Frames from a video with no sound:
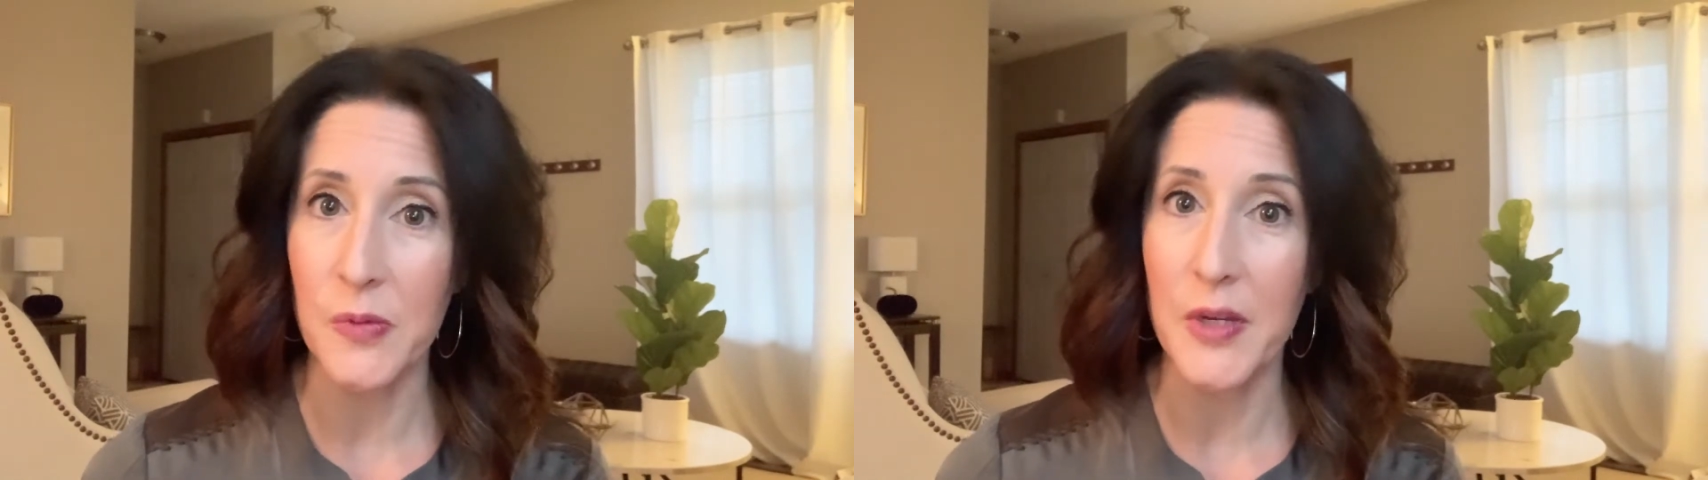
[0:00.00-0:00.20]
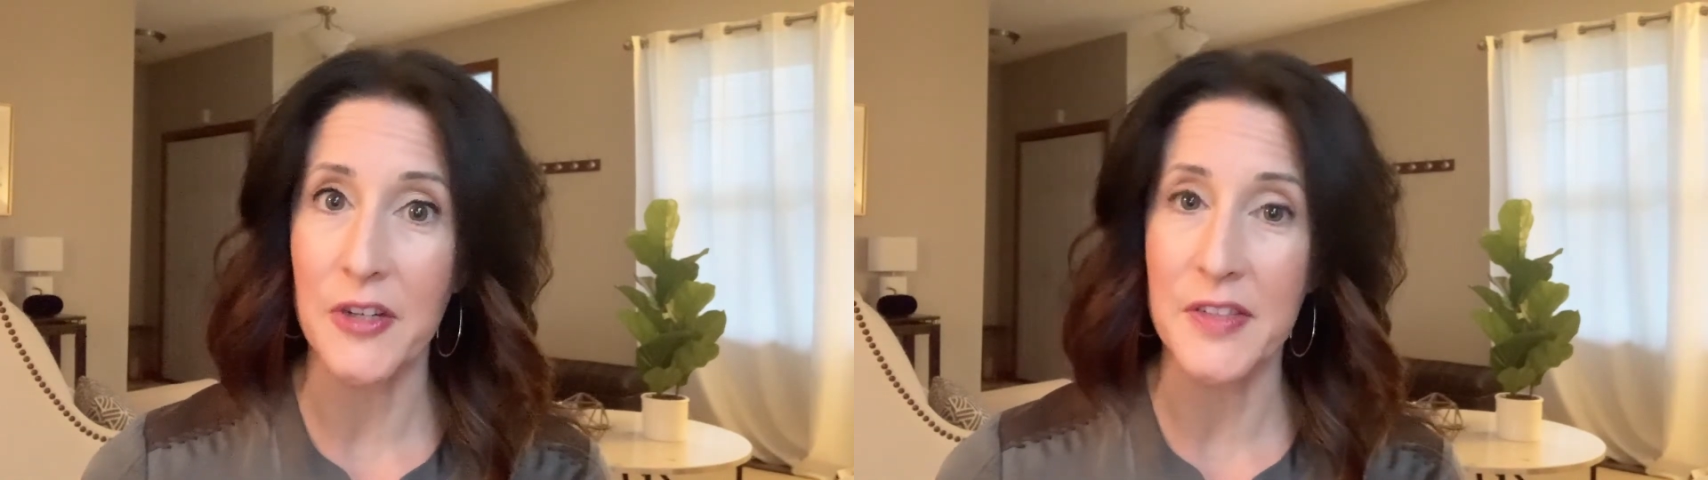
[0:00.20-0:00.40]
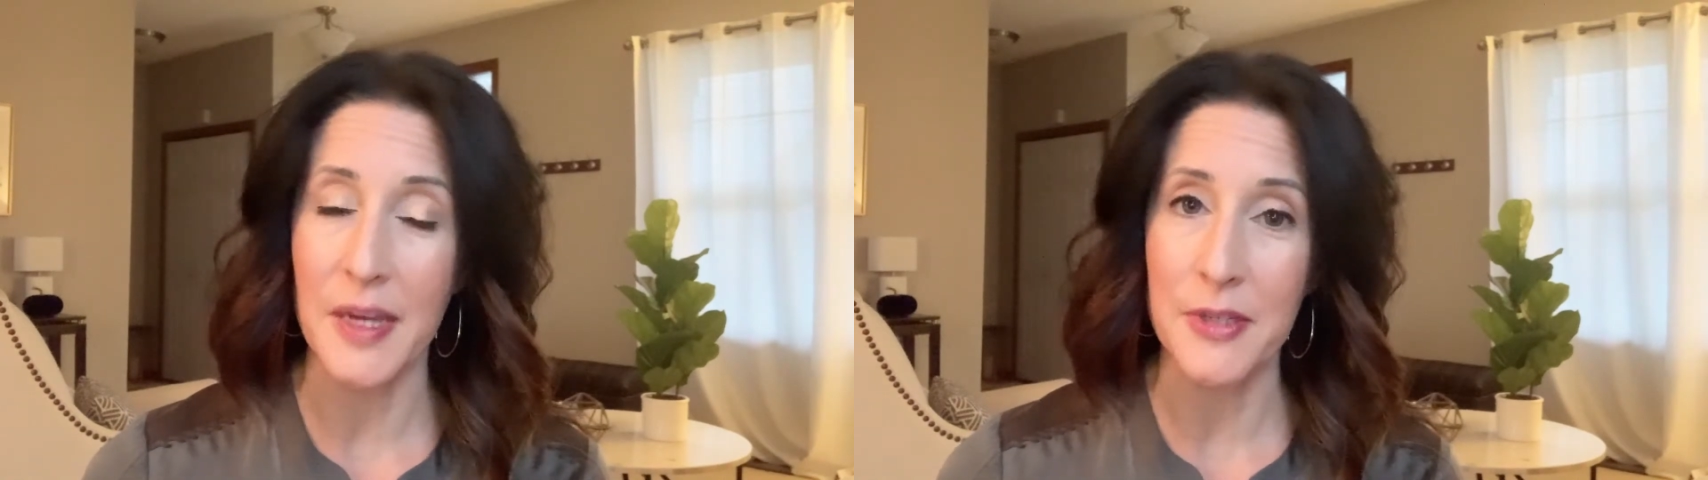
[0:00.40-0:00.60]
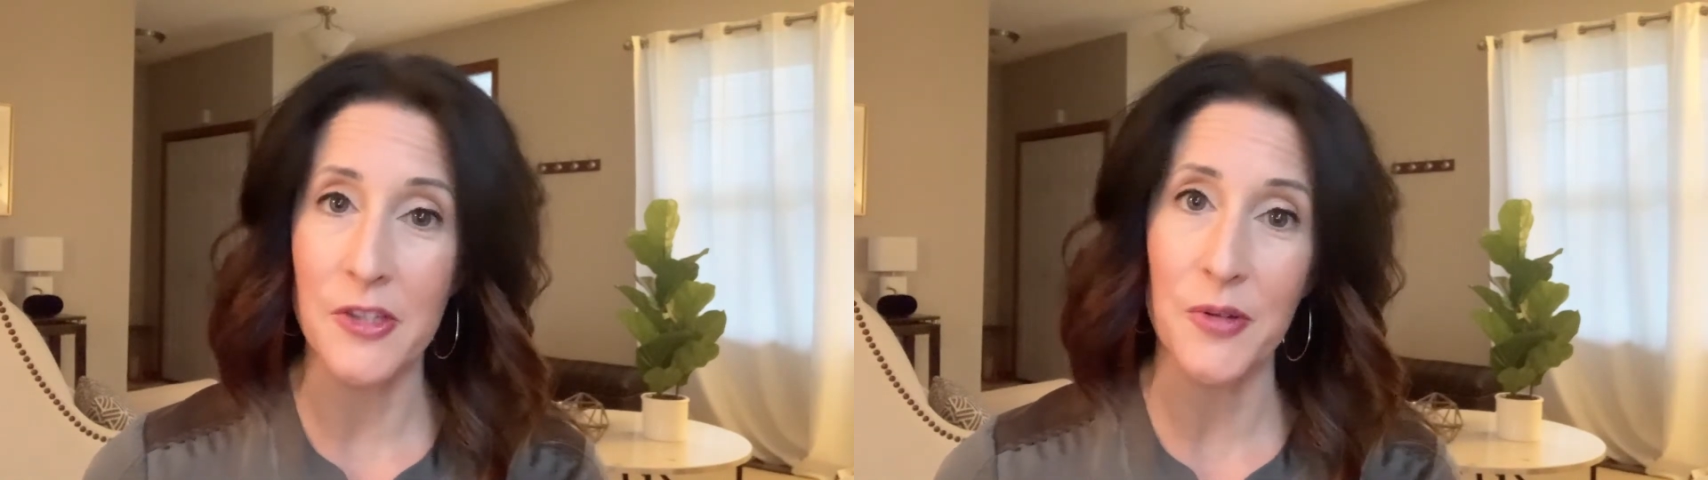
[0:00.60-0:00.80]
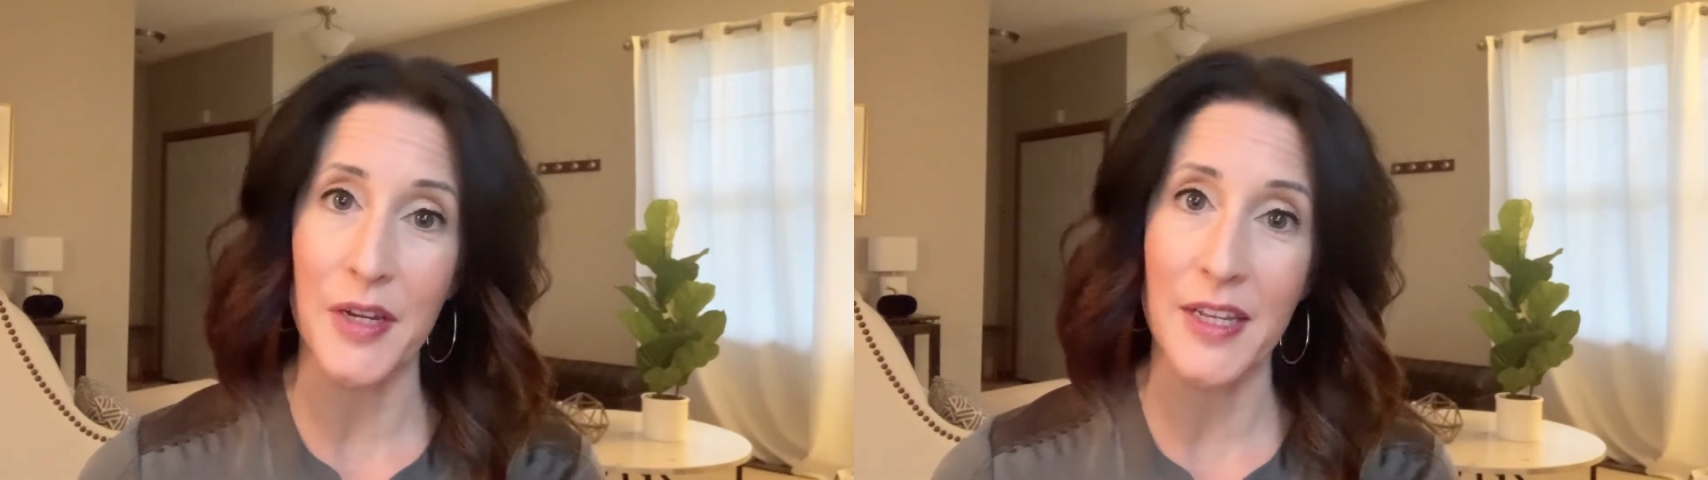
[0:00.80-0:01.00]
we are
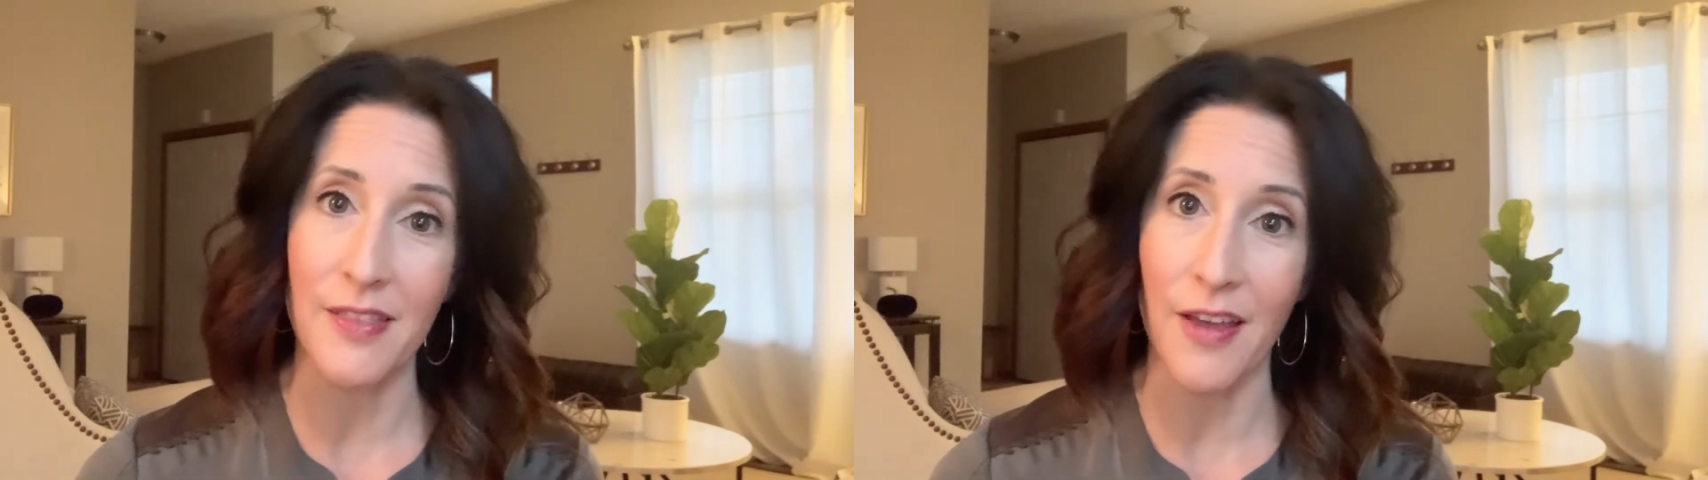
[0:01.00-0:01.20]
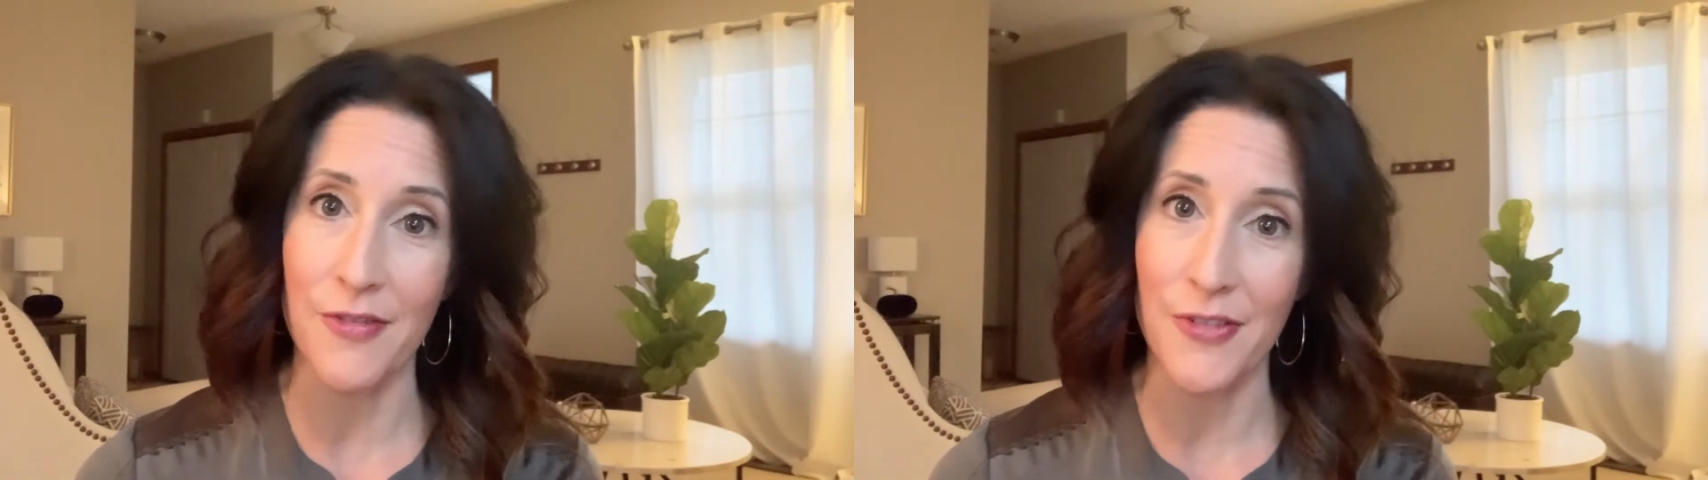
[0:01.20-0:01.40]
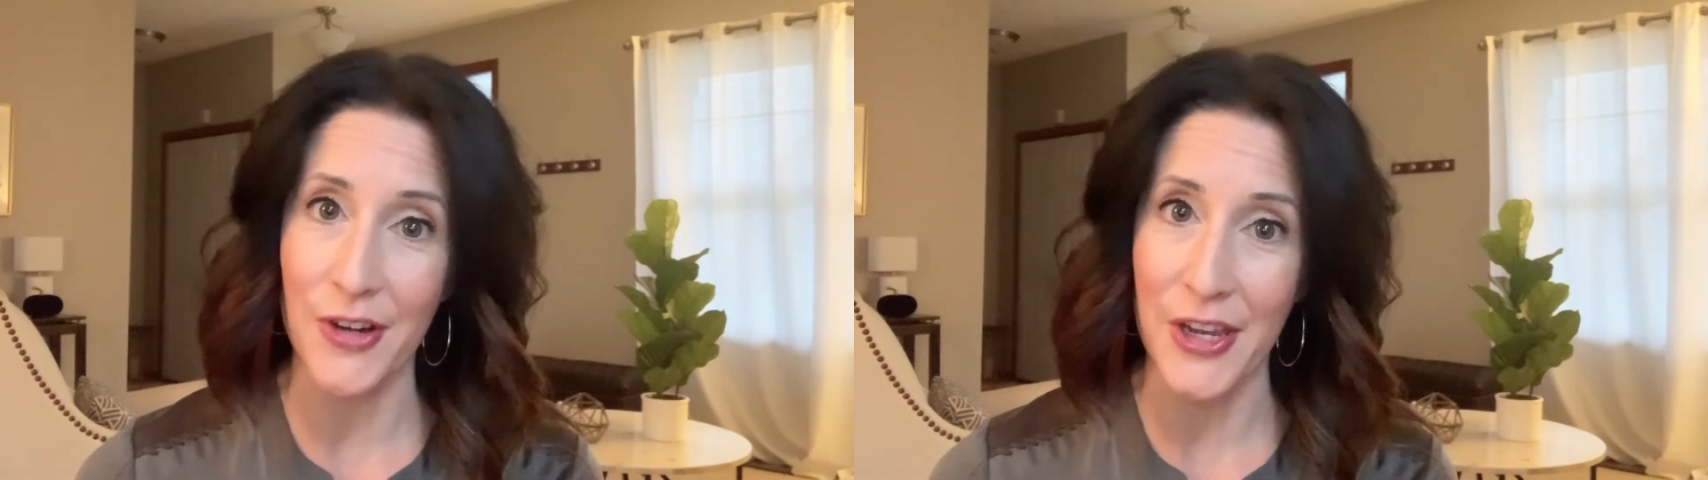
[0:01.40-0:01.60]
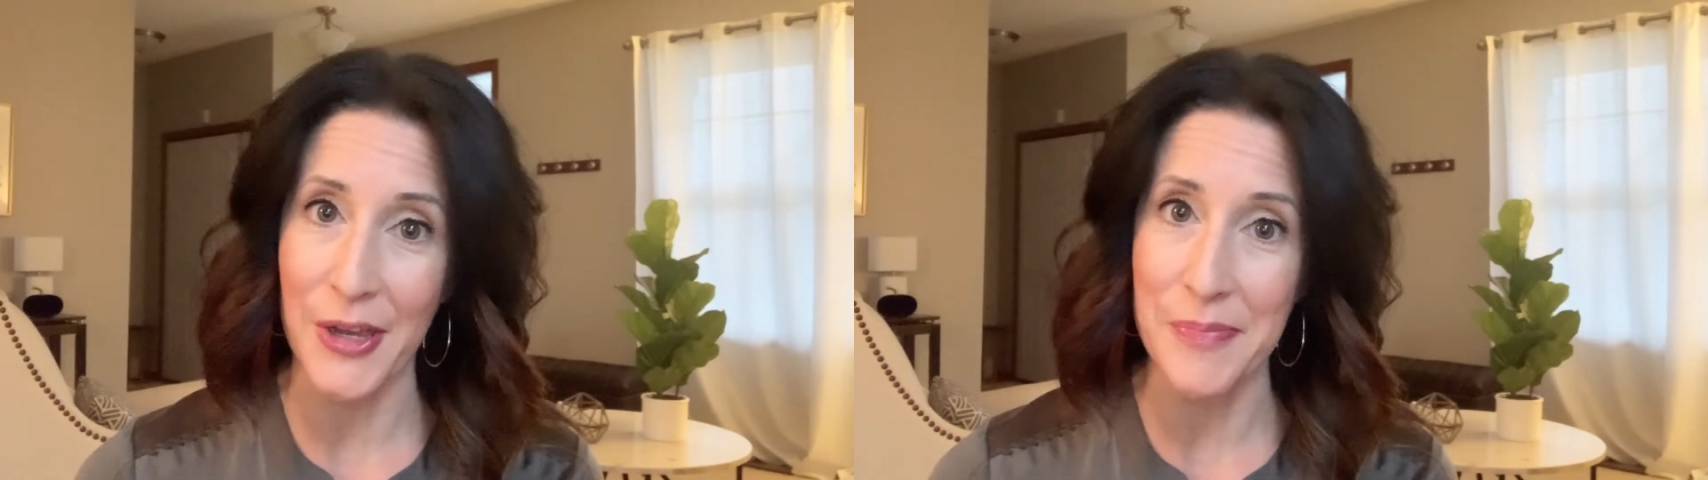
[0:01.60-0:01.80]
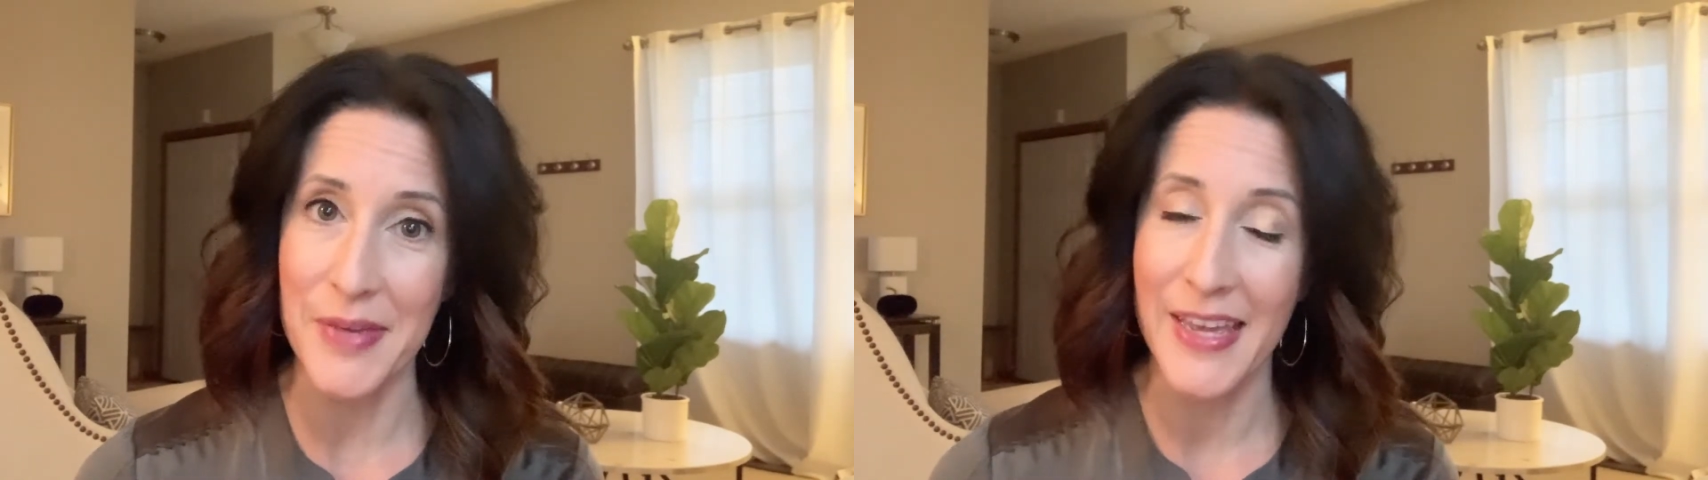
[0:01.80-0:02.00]
demonstrating love for
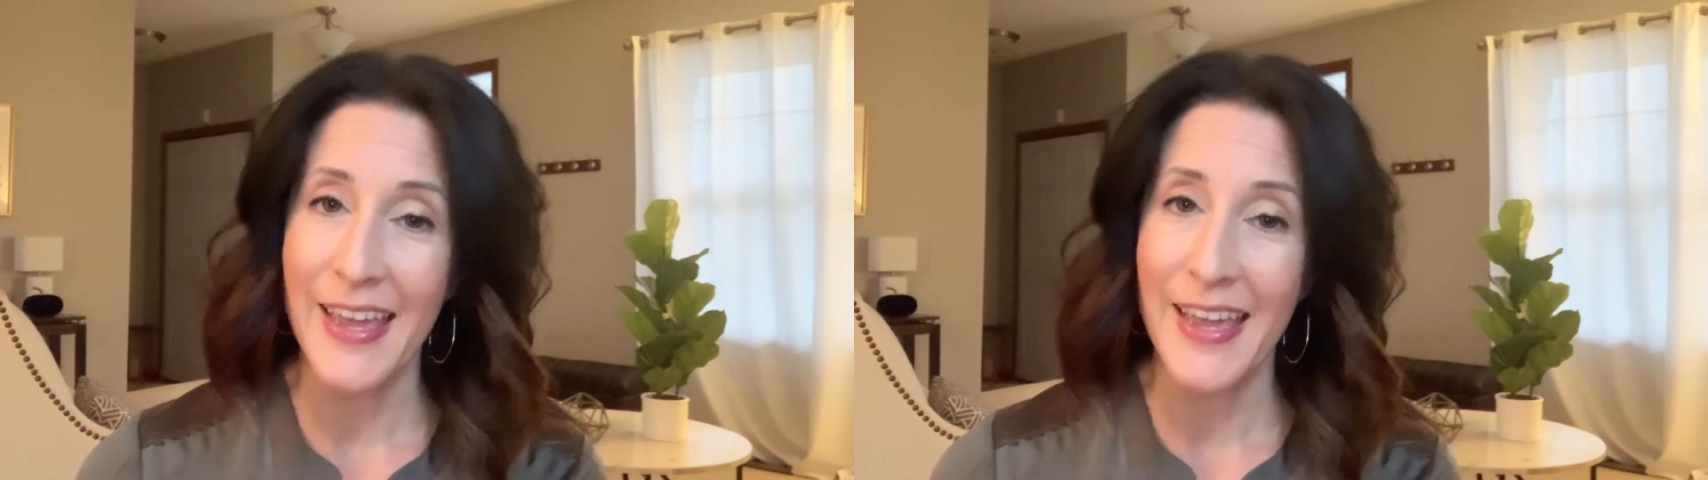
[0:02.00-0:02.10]
him.